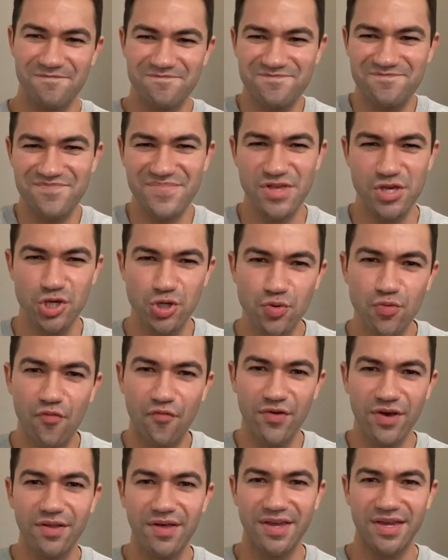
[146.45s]
you
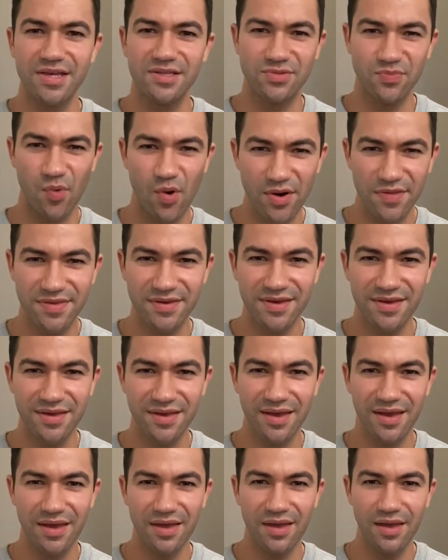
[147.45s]
feel like it's worth it,
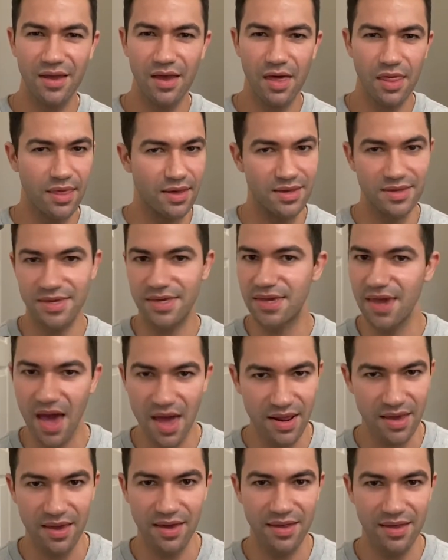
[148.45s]
then get
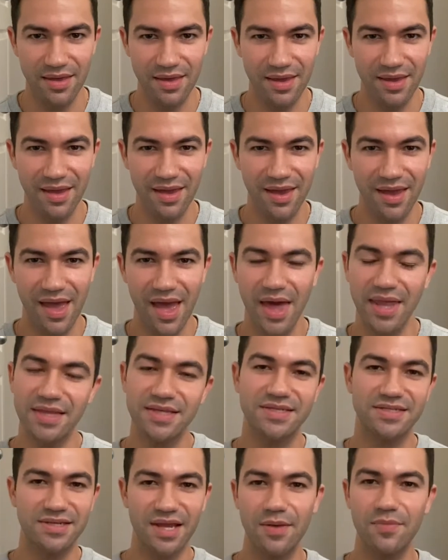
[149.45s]
it. And the
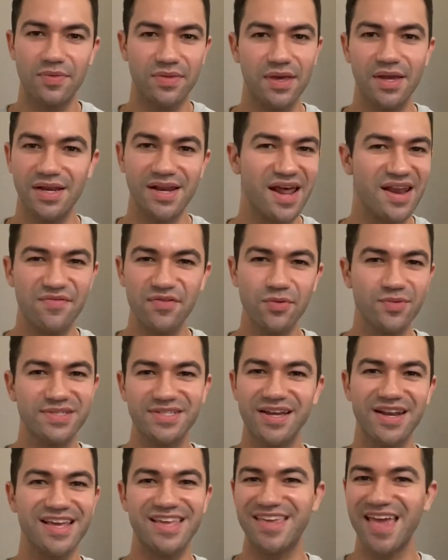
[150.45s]
same thing, not everyone's
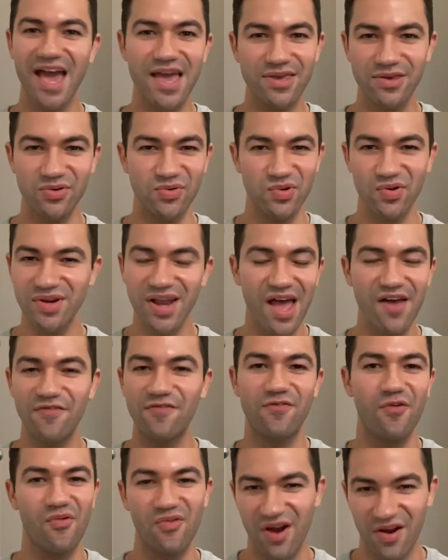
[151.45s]
gonna get you. You're not
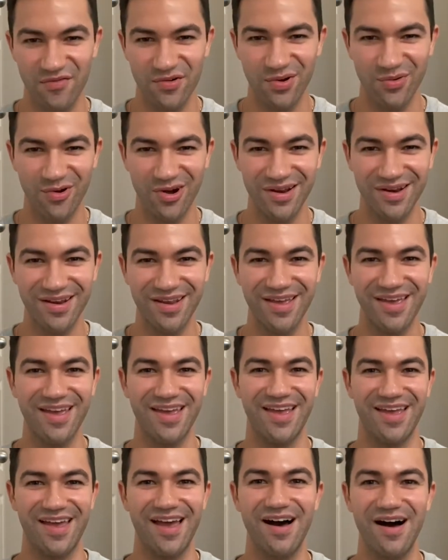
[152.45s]
for everyone,
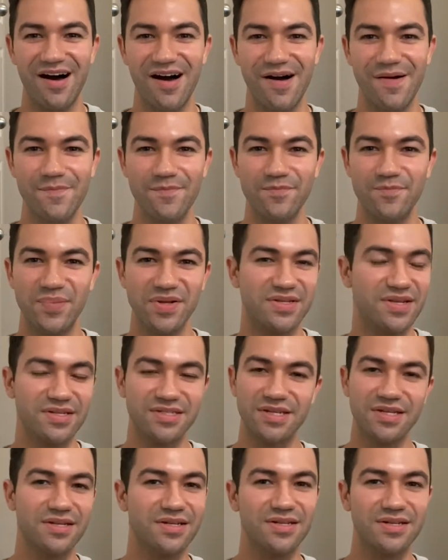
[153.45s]
but
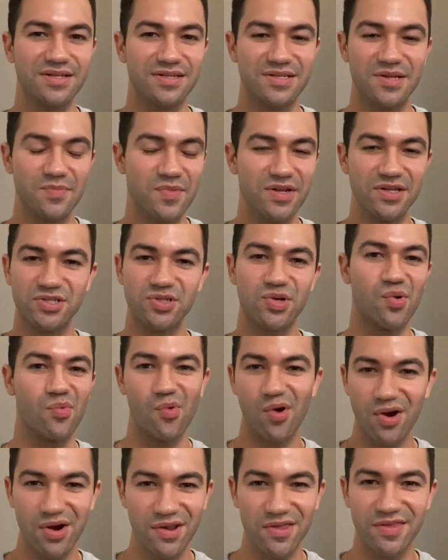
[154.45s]
doesn't diminish your
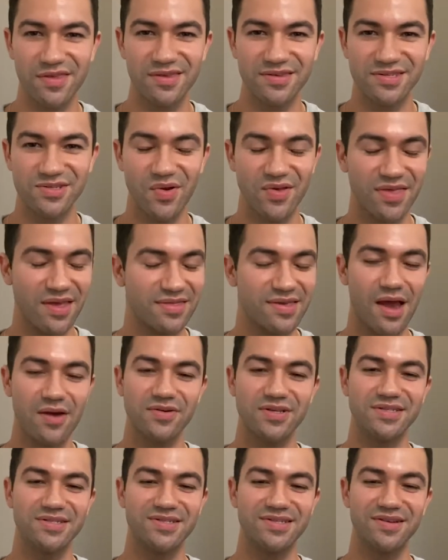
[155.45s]
worth. So I thought that
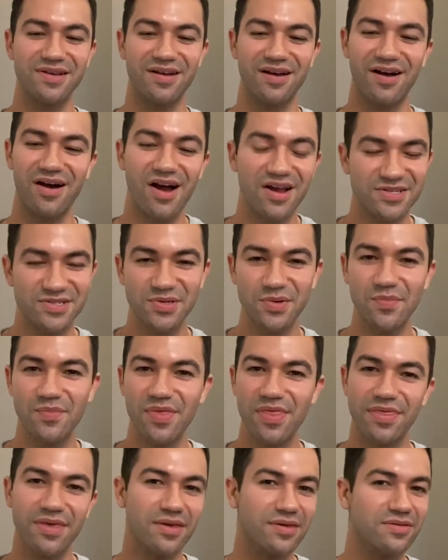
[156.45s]
was awesome.
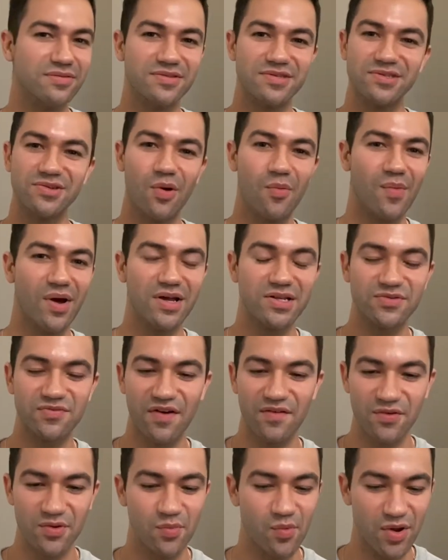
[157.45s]
Thank you so much for
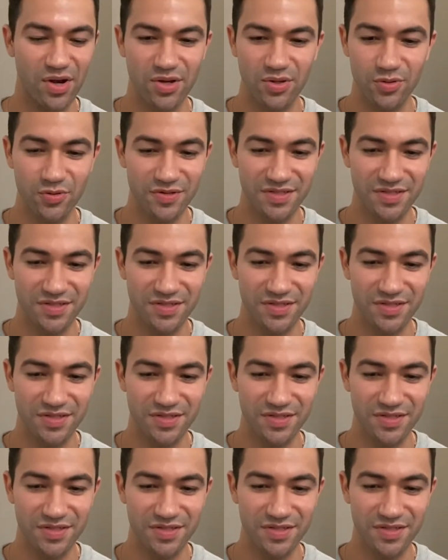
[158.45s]
everyone who